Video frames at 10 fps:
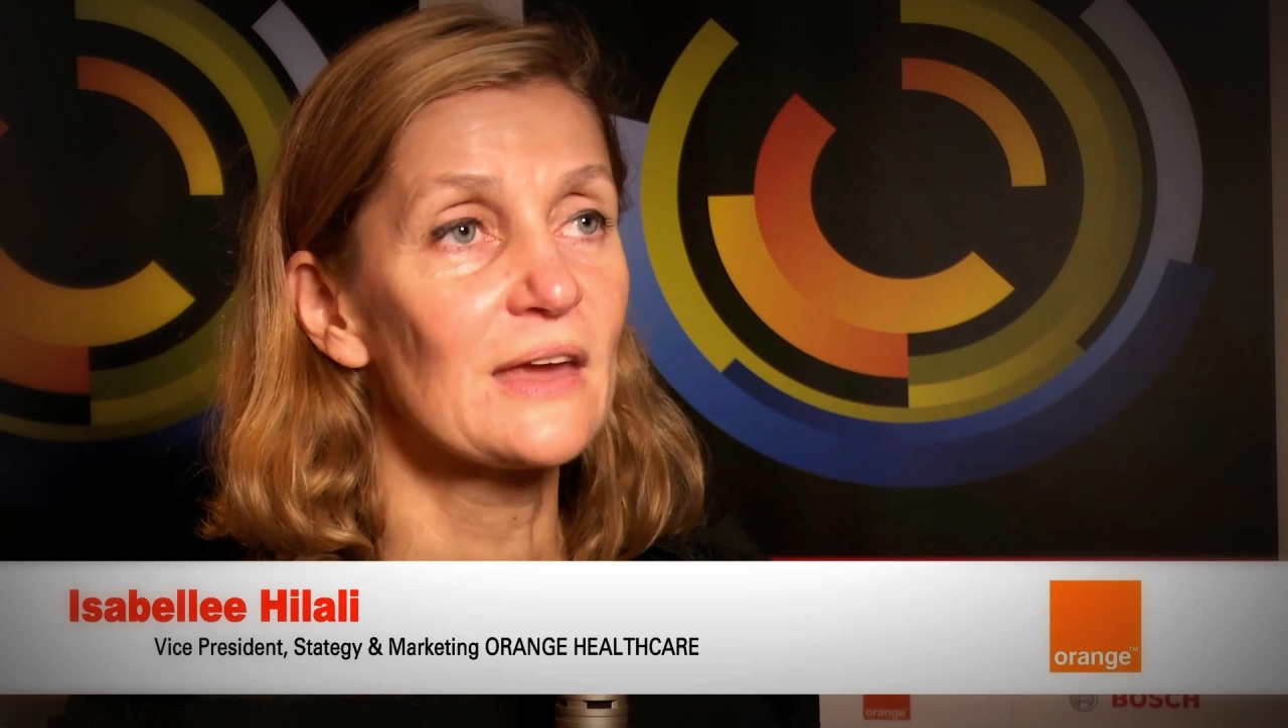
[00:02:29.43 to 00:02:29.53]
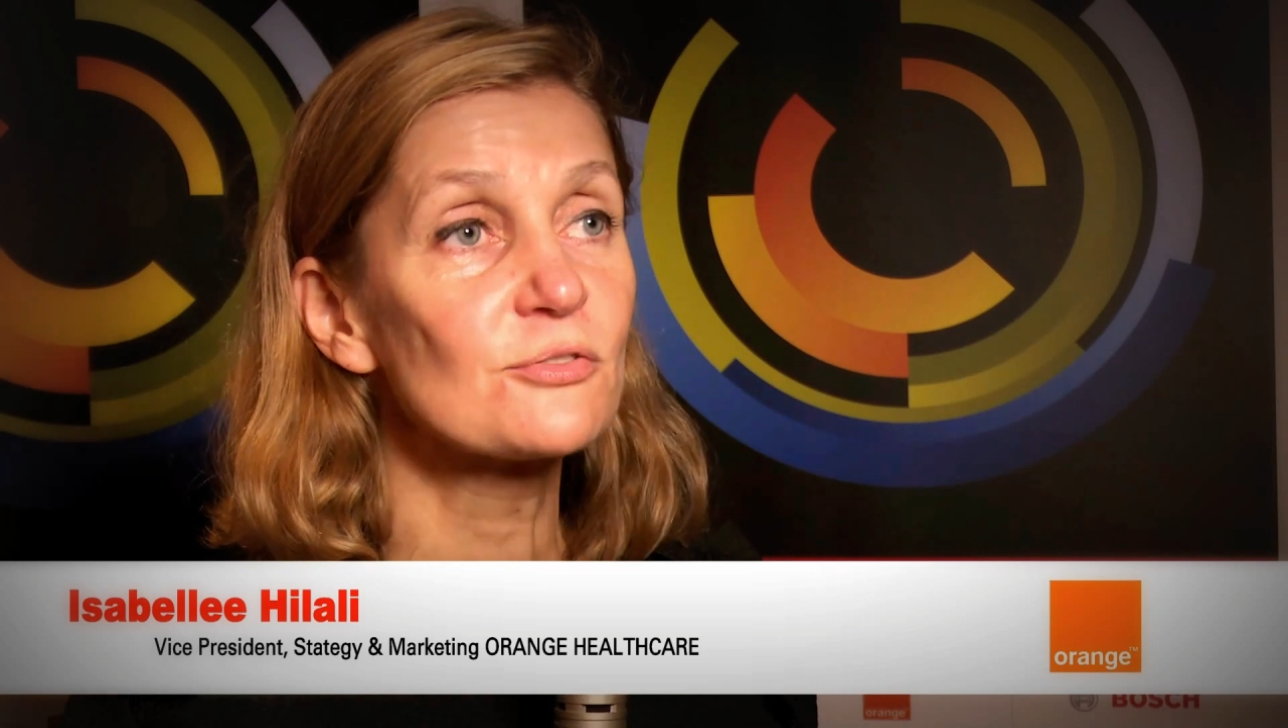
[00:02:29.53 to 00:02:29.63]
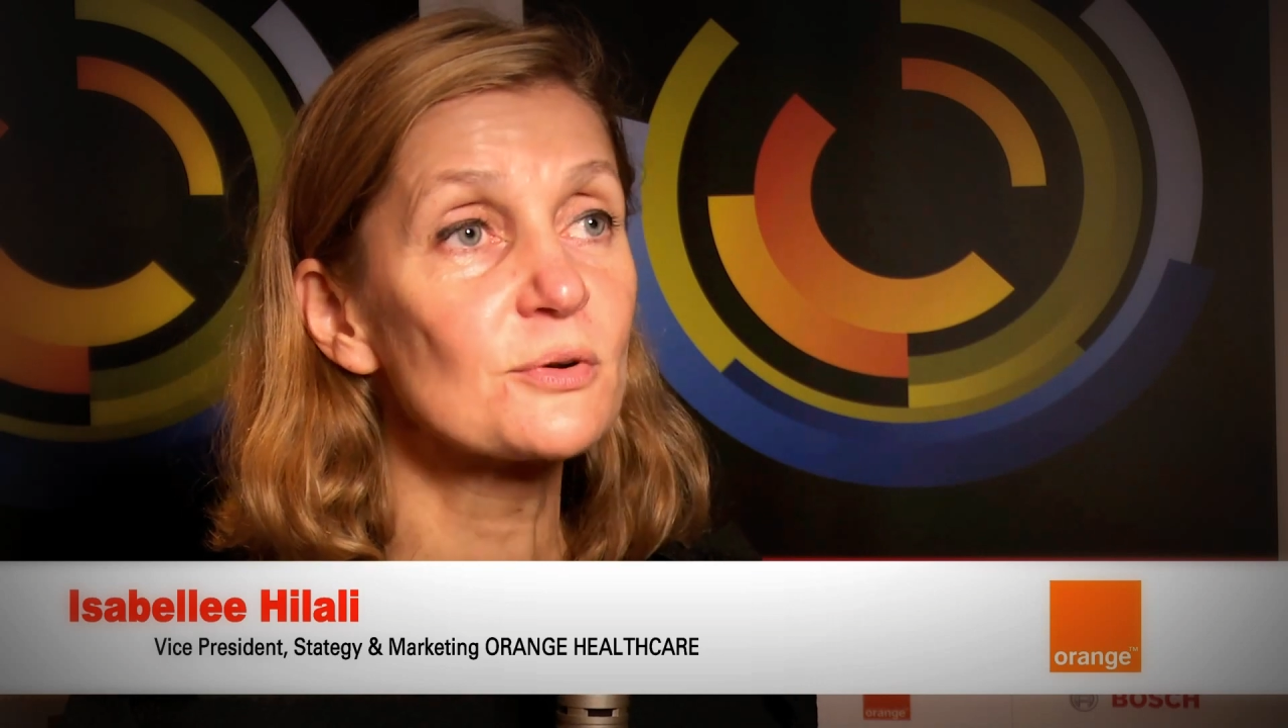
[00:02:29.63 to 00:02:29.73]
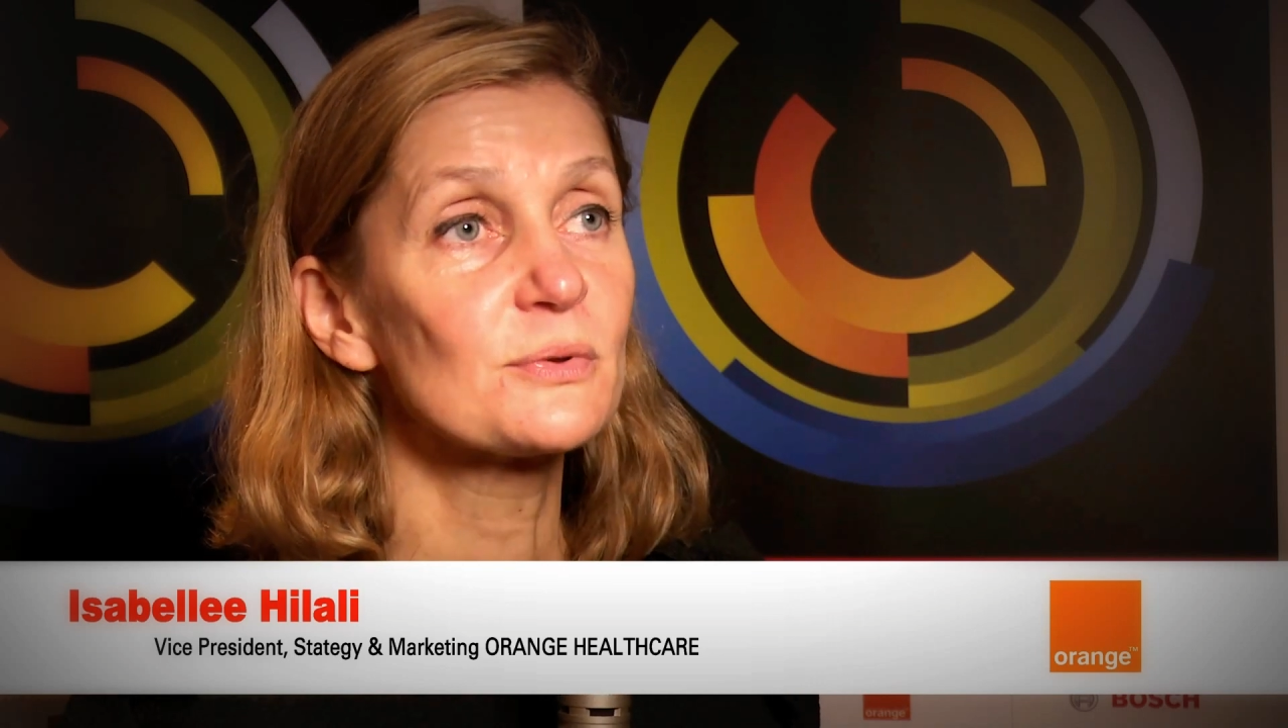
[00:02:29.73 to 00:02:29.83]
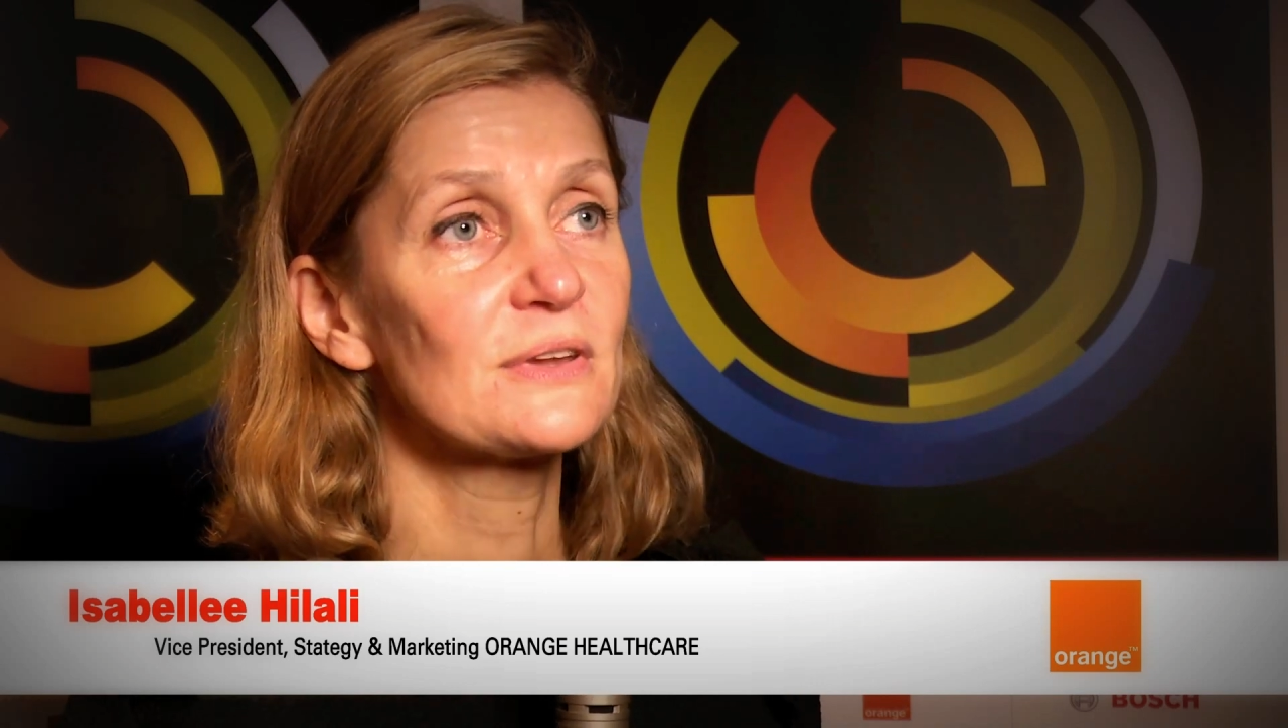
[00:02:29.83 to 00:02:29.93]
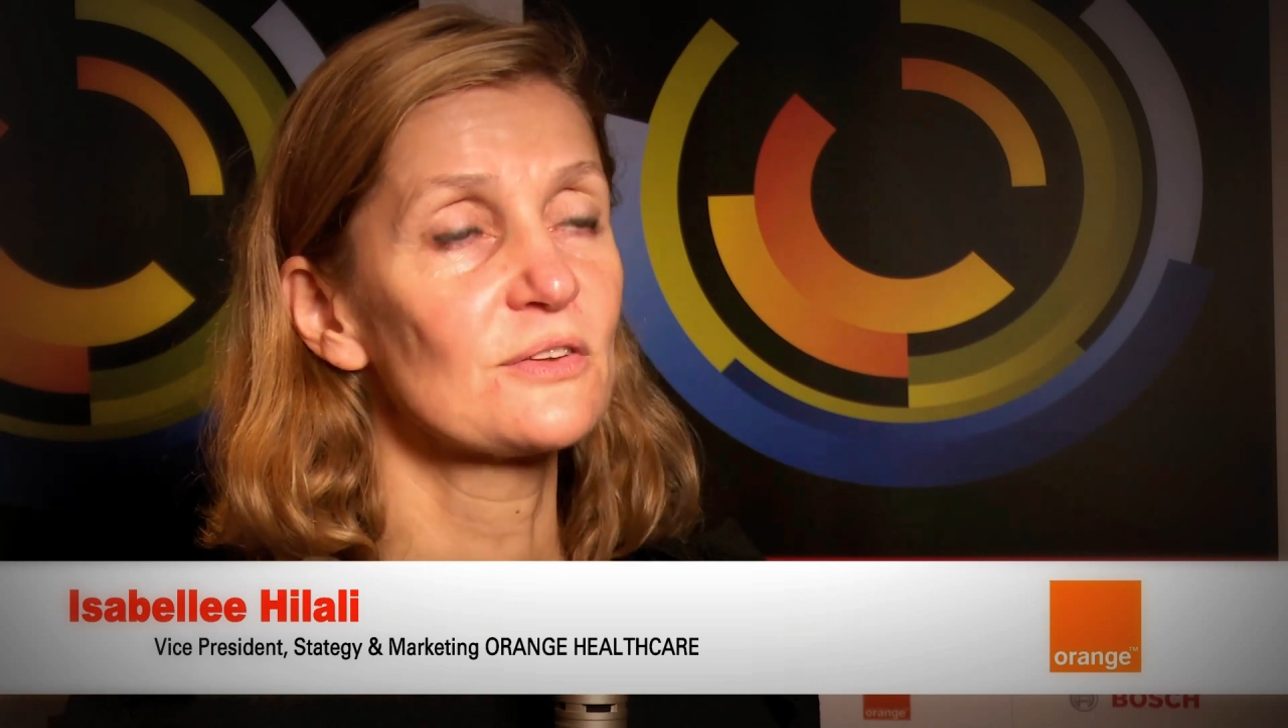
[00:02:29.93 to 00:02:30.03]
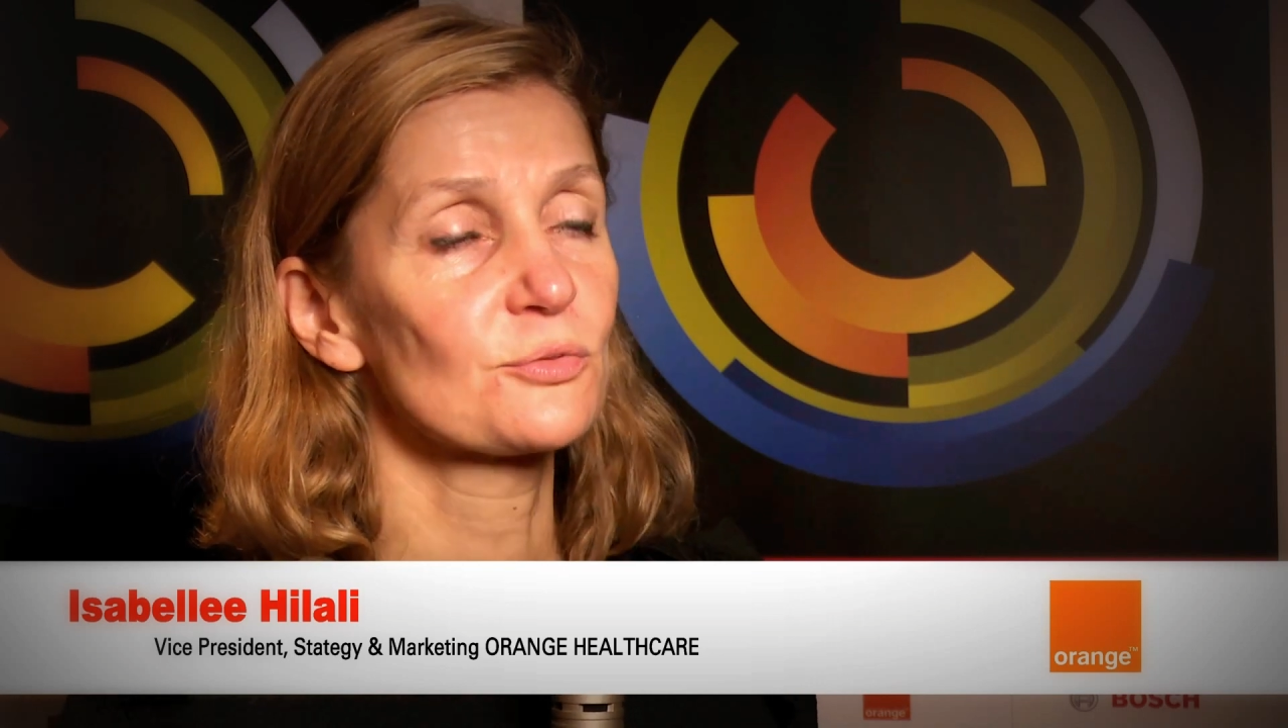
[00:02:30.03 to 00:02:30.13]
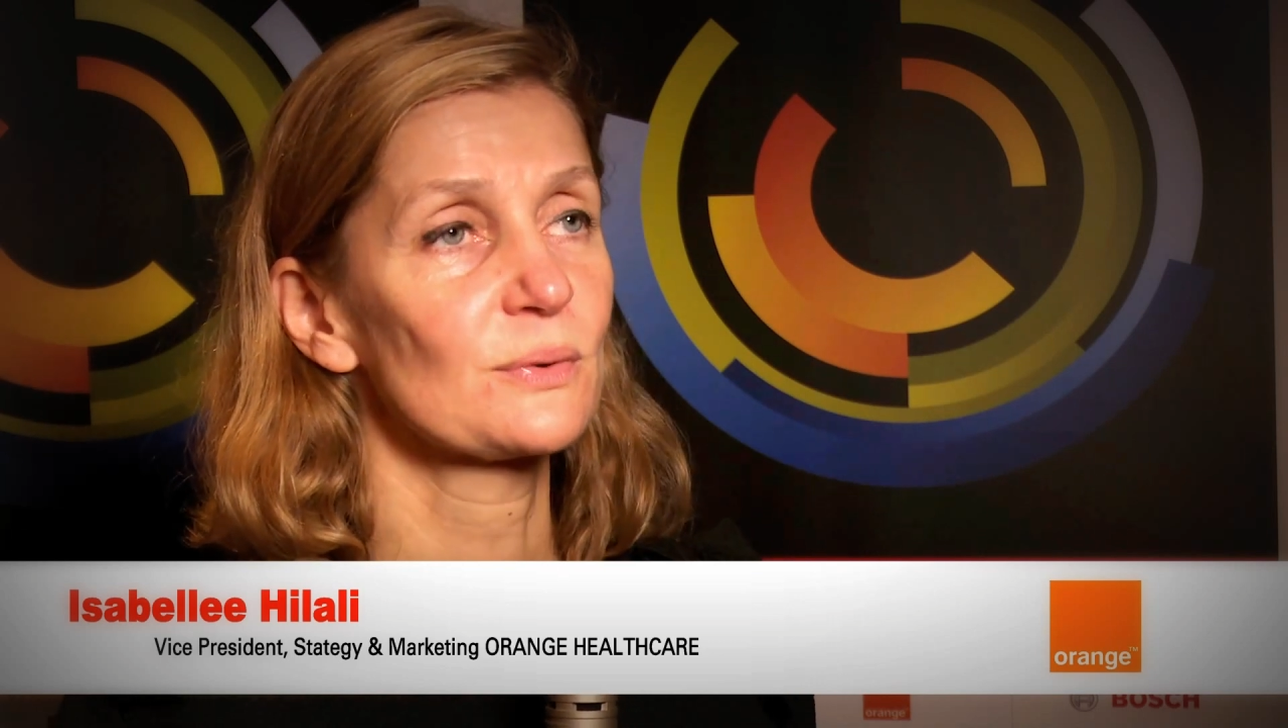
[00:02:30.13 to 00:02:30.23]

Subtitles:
everybody is